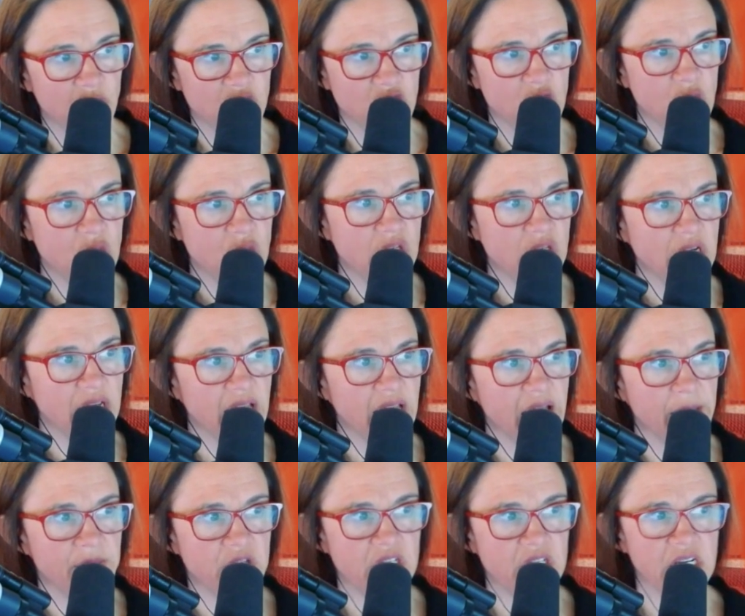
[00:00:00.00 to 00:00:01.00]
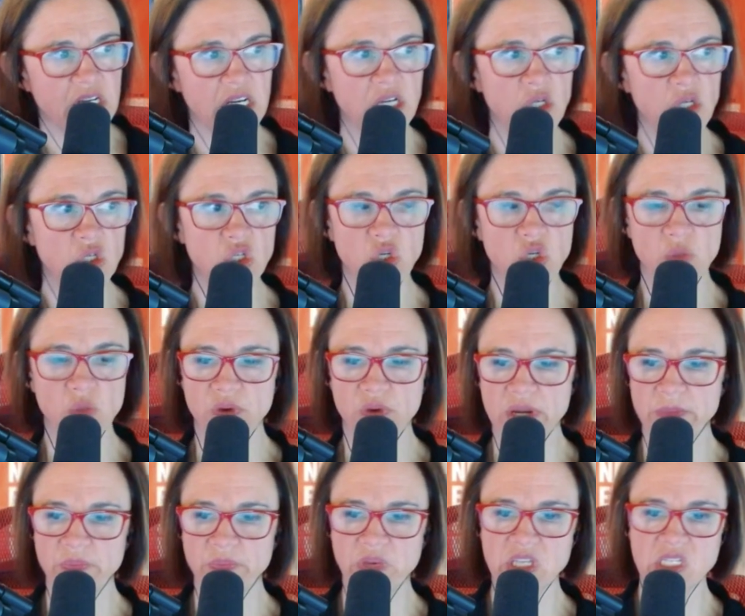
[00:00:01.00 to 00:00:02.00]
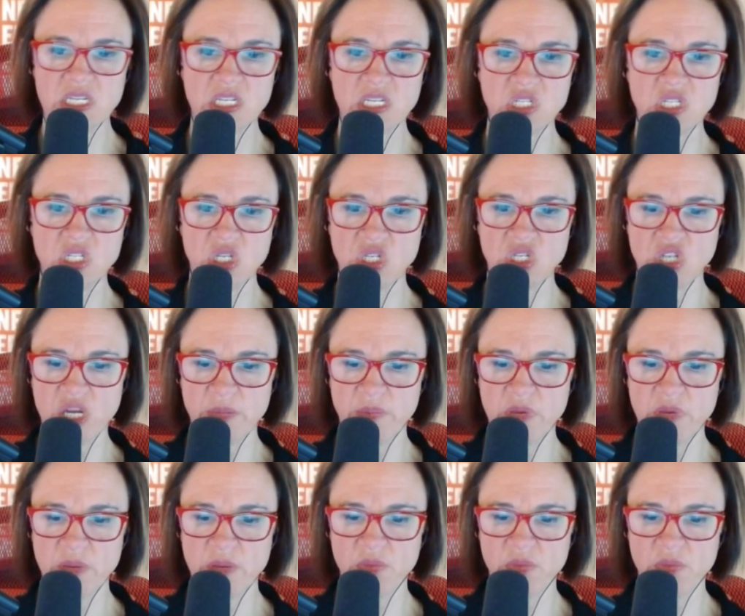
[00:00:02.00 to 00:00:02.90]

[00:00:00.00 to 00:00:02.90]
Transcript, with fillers: using Epstein to bring business to J.P.